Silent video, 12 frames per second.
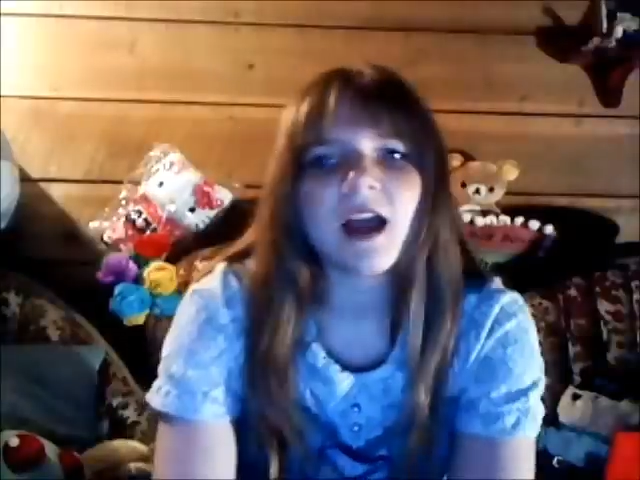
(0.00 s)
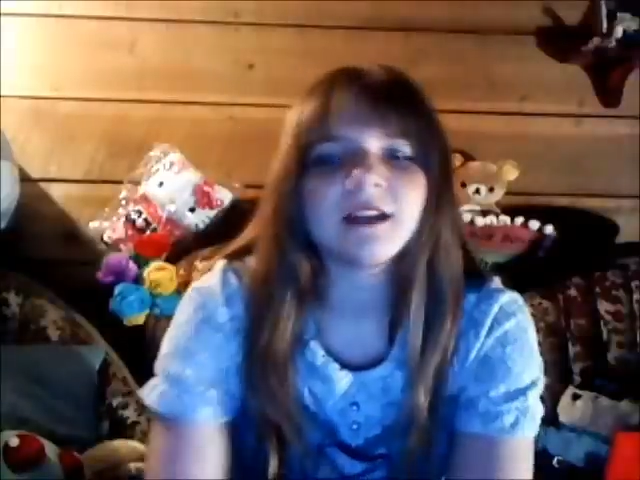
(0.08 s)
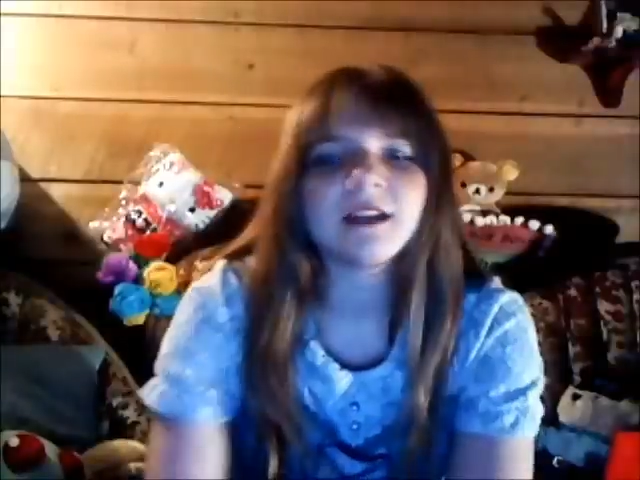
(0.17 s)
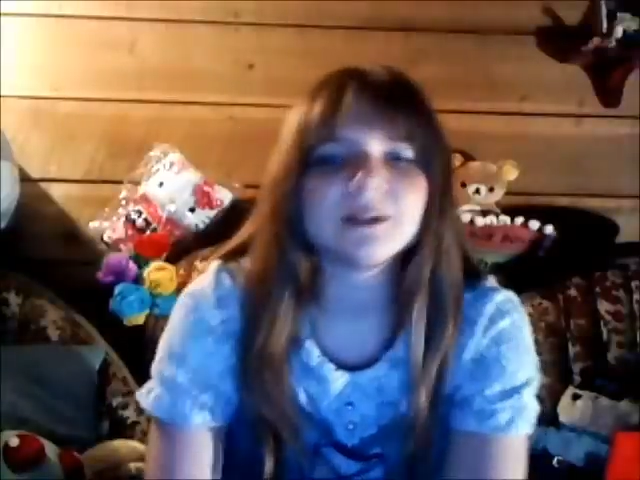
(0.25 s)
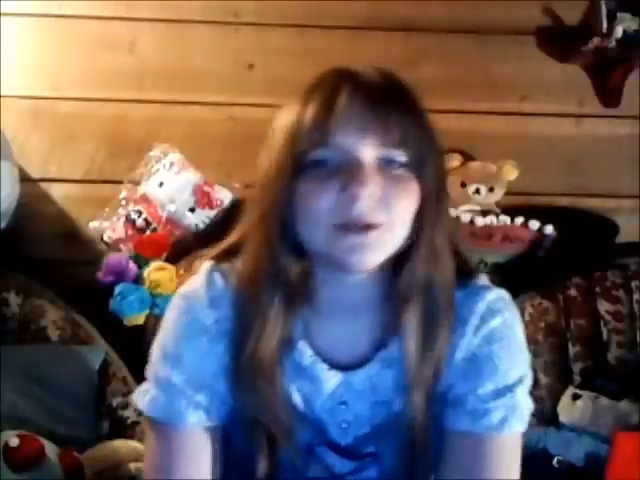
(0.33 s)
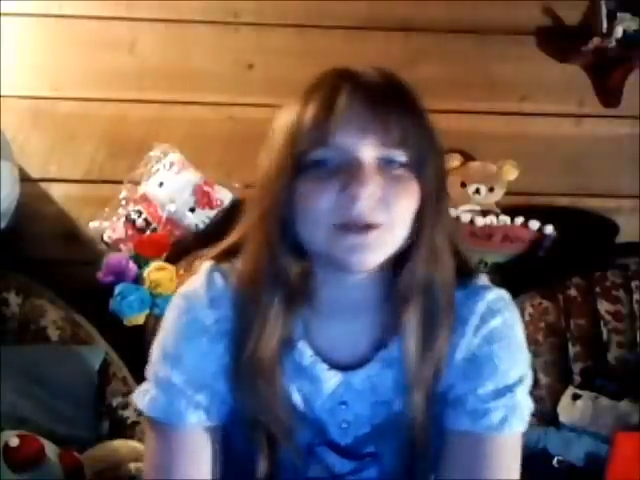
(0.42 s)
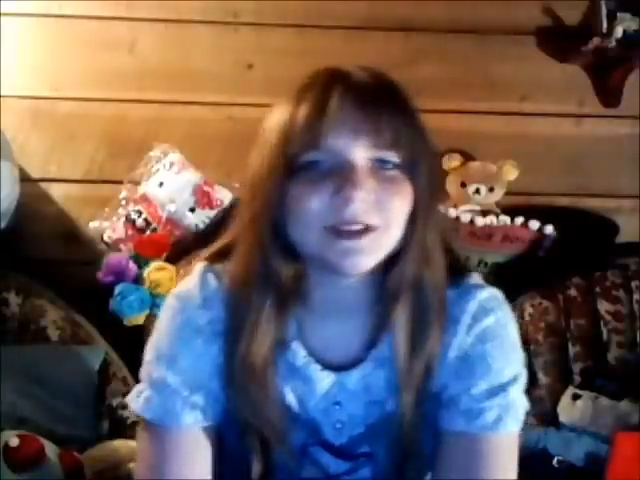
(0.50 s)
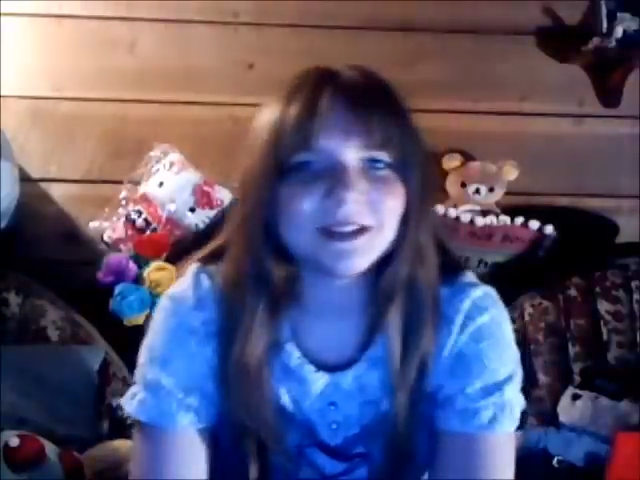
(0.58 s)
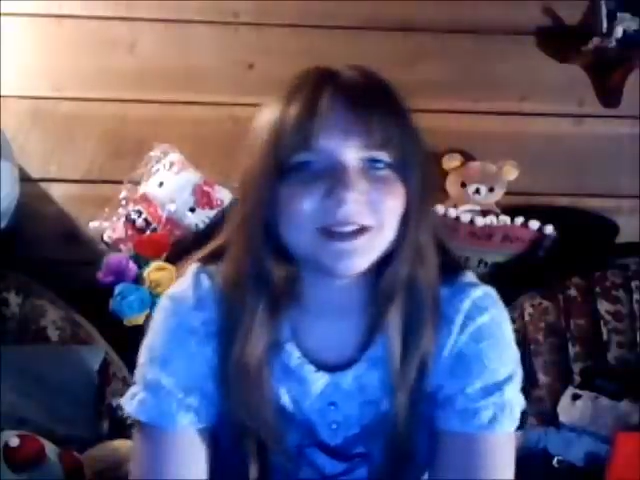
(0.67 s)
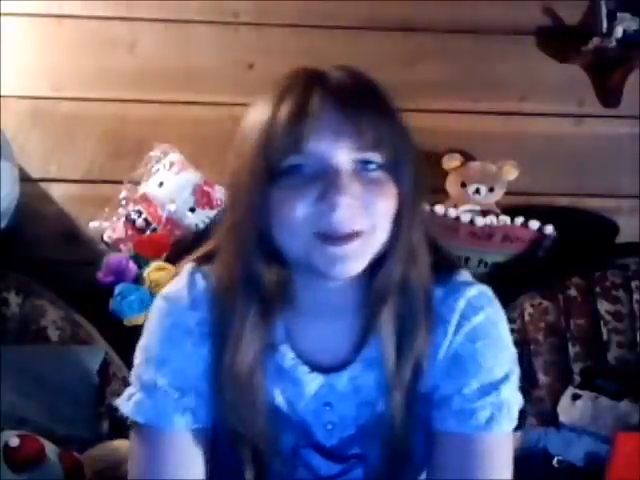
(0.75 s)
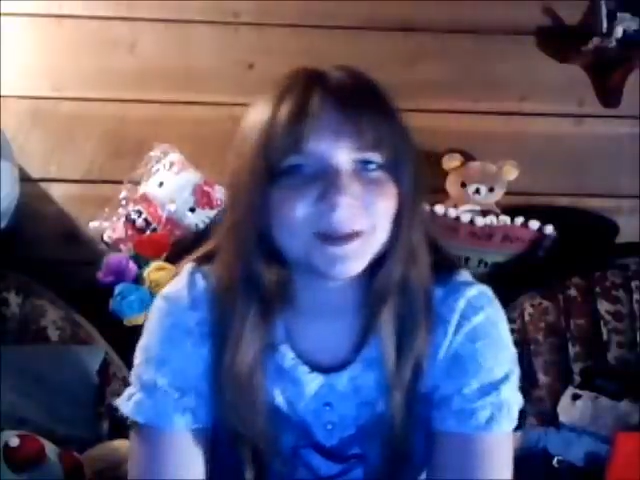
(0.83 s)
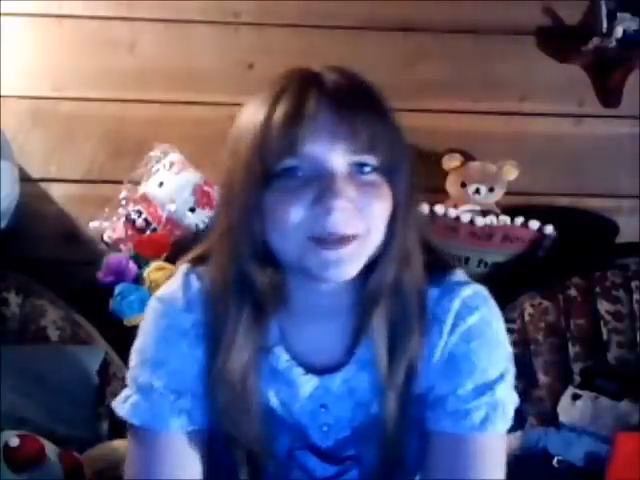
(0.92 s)
So in
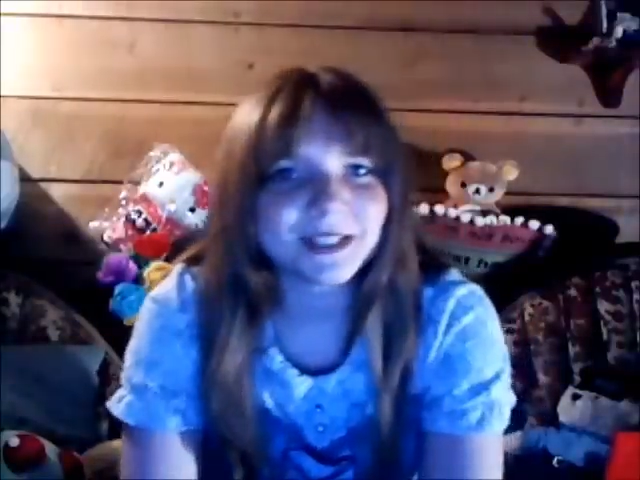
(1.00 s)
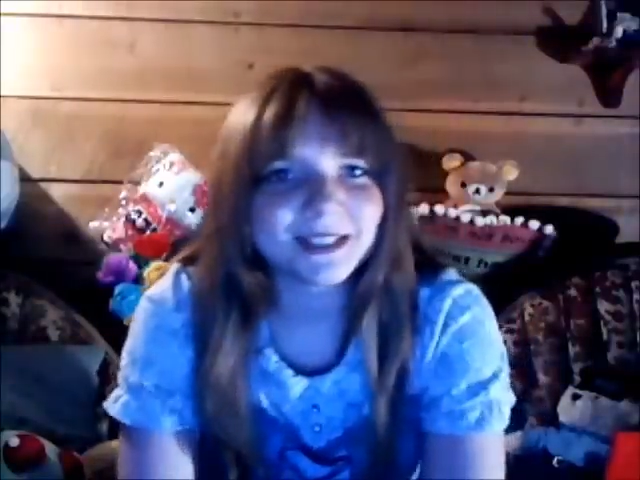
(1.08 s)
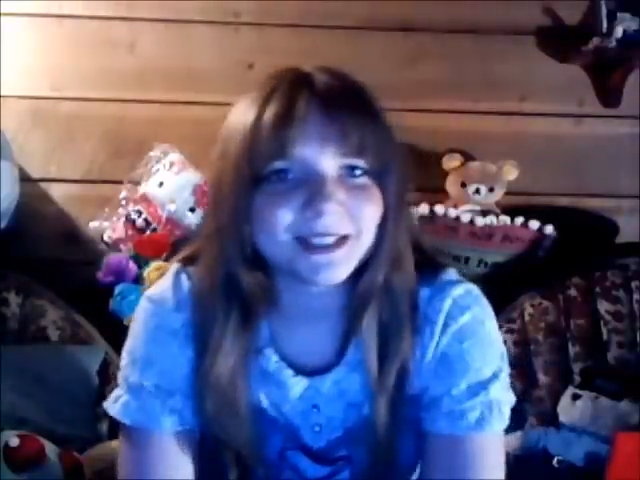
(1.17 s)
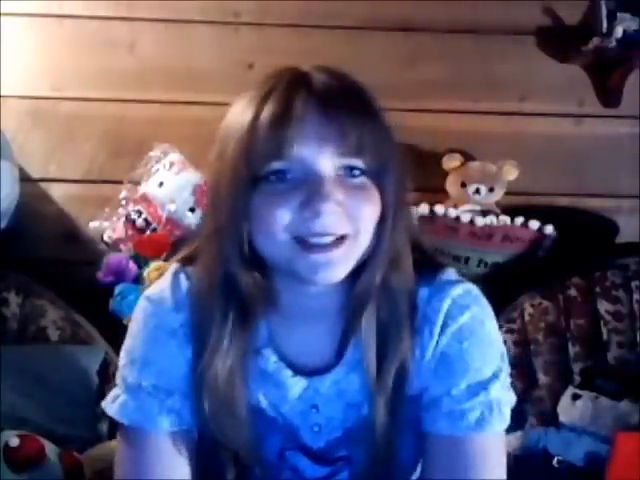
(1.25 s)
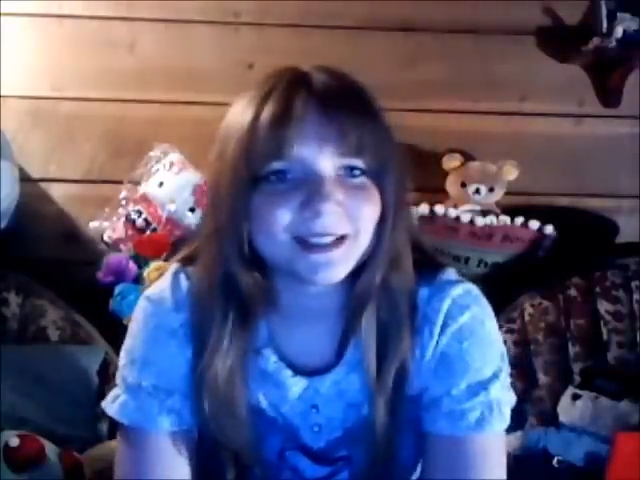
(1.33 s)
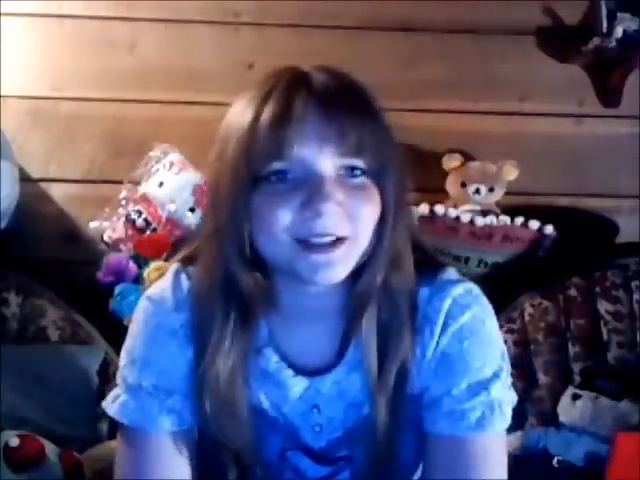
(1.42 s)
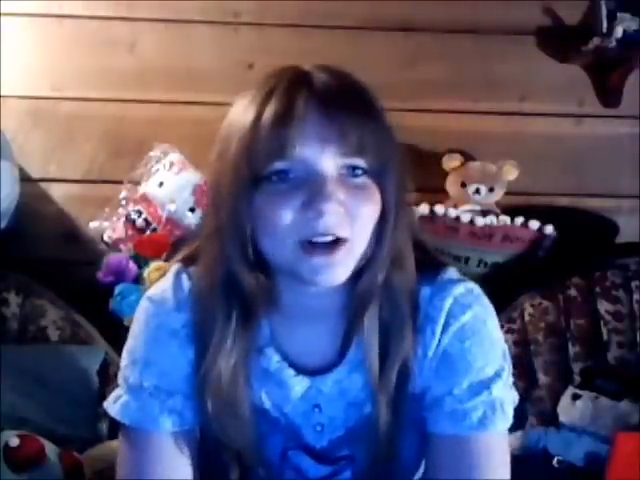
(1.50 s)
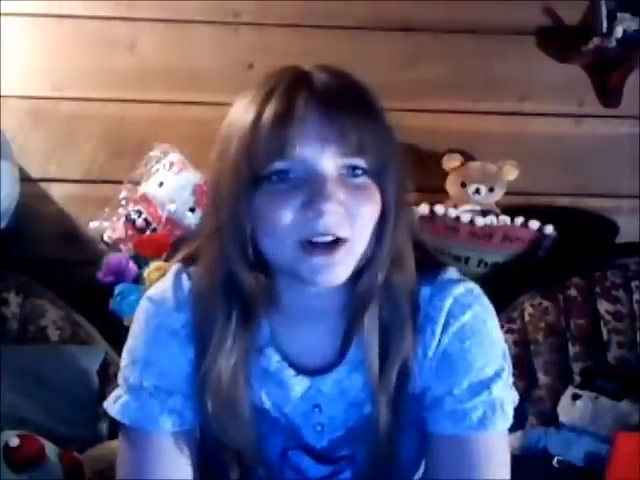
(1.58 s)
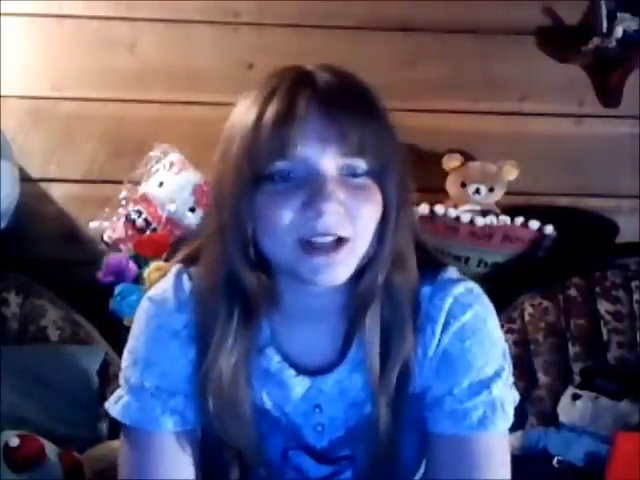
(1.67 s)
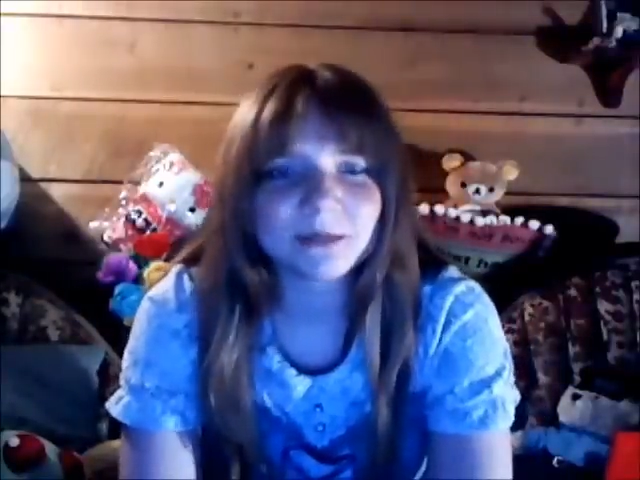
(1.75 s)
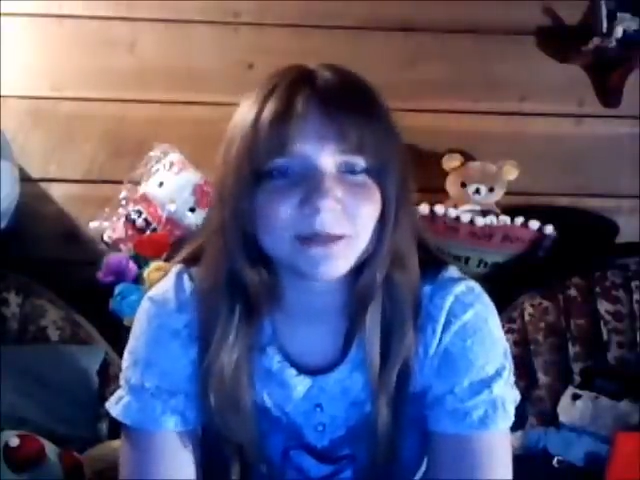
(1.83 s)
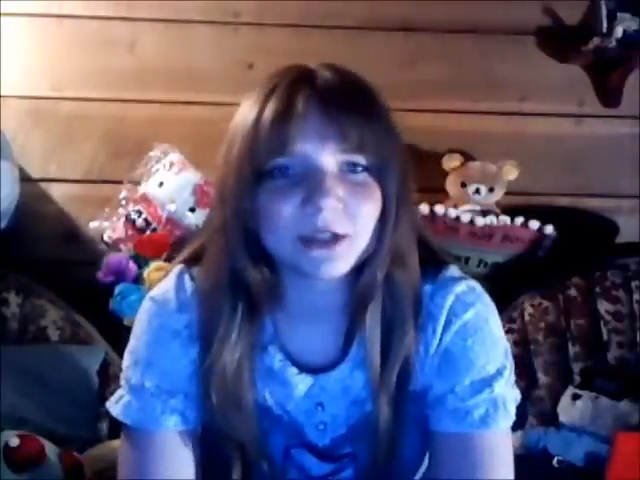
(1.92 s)
this place, there are
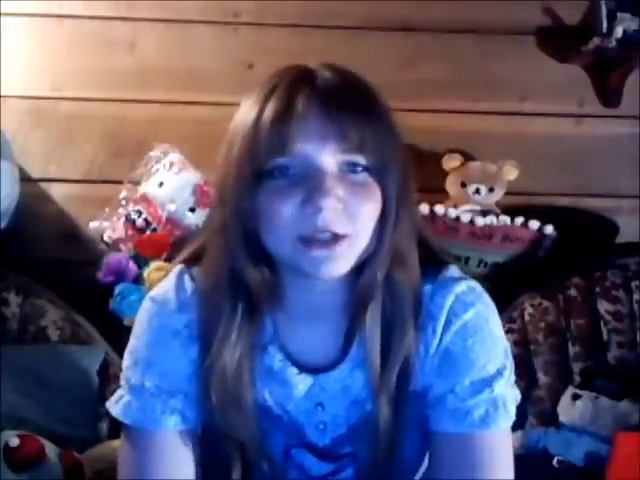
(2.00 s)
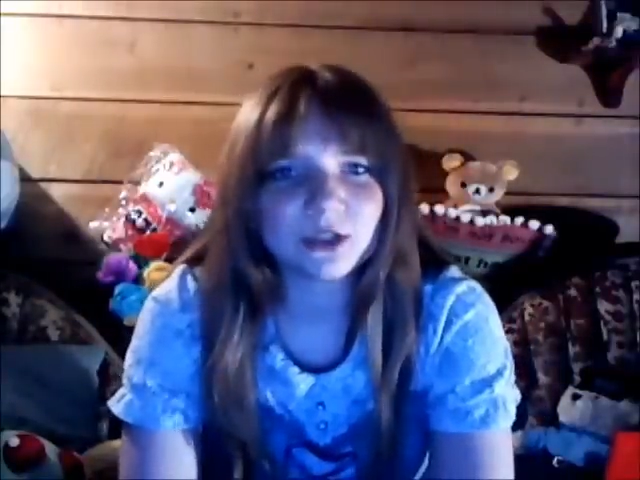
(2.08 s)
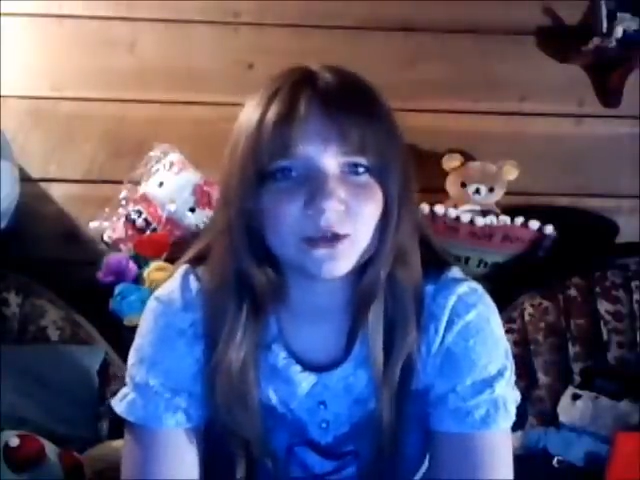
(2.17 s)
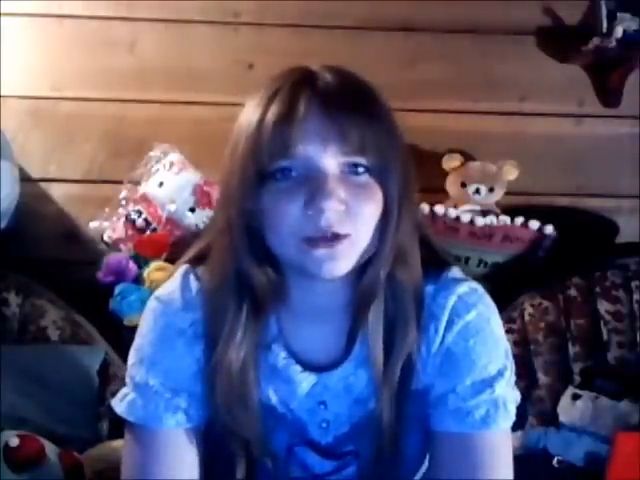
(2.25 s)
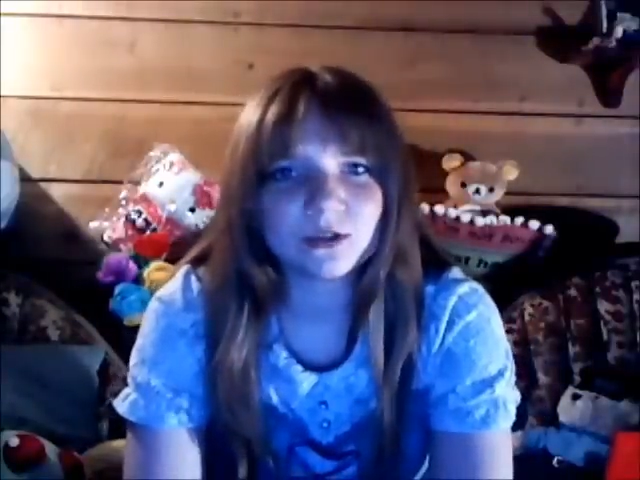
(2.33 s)
hot springs you